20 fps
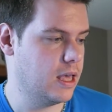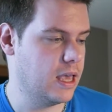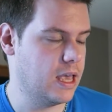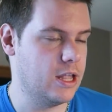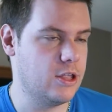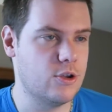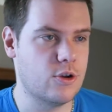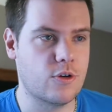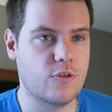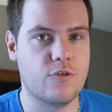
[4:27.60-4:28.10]

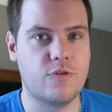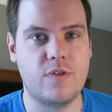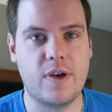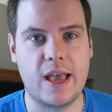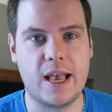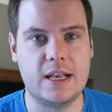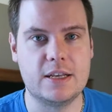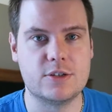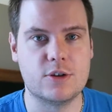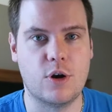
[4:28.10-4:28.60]
in your
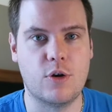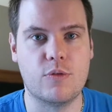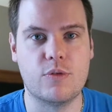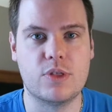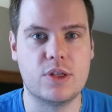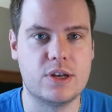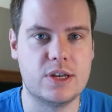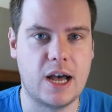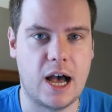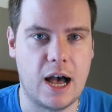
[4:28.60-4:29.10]
face, over
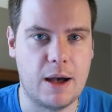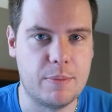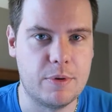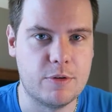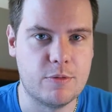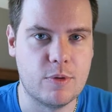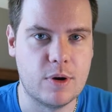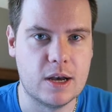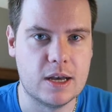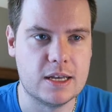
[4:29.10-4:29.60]
the top
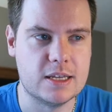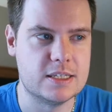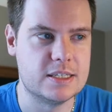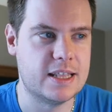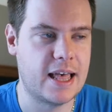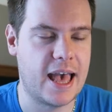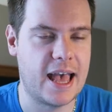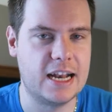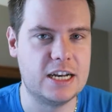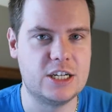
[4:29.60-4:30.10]
it was,
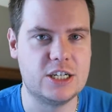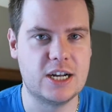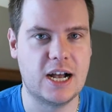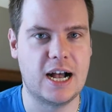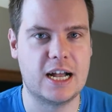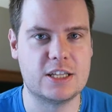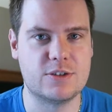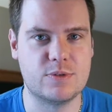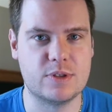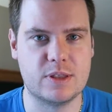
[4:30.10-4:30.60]
the
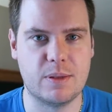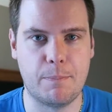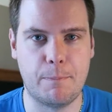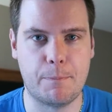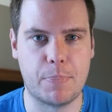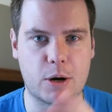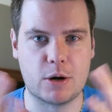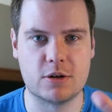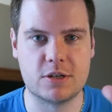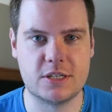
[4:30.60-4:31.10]
headshots with the
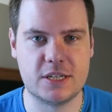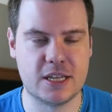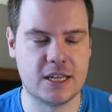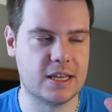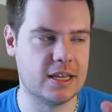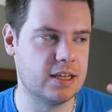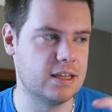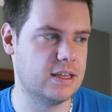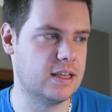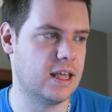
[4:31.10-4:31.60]

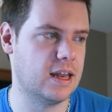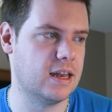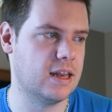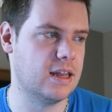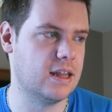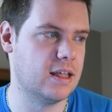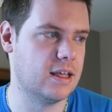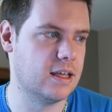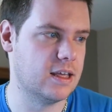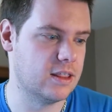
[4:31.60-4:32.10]
bursting
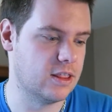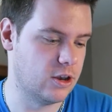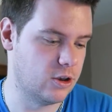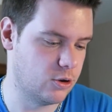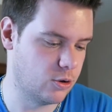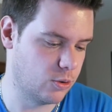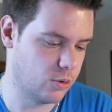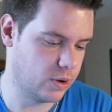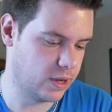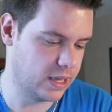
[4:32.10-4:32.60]
and the
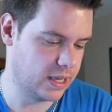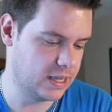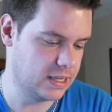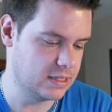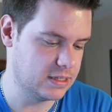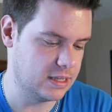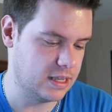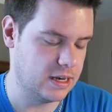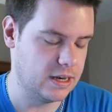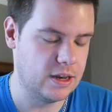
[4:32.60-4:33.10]

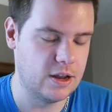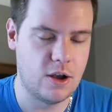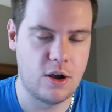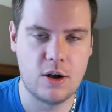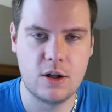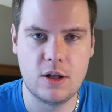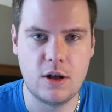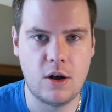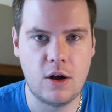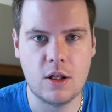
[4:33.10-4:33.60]
noise, and
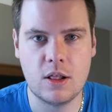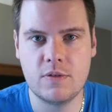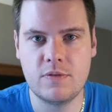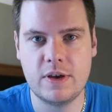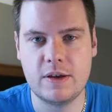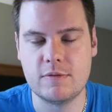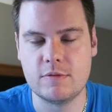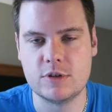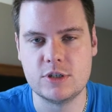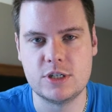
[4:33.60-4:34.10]
all of
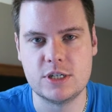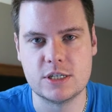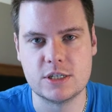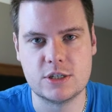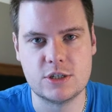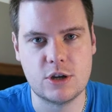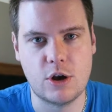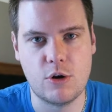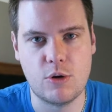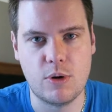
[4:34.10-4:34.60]
it was
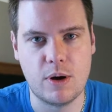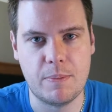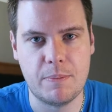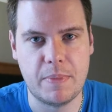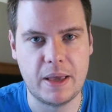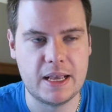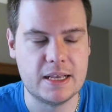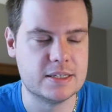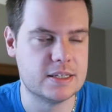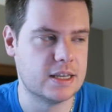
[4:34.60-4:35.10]
just so
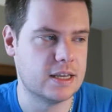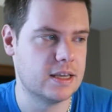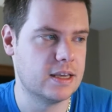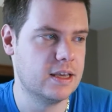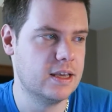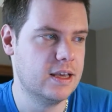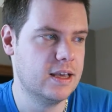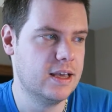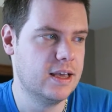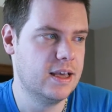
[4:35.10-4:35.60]

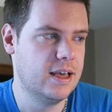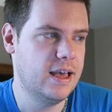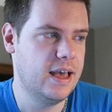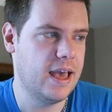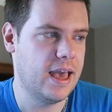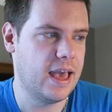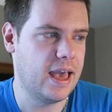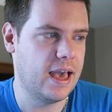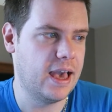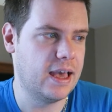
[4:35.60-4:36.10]
amazing.
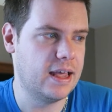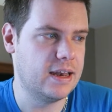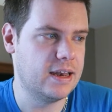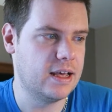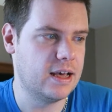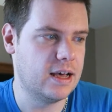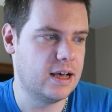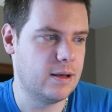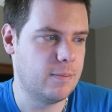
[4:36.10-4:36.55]
And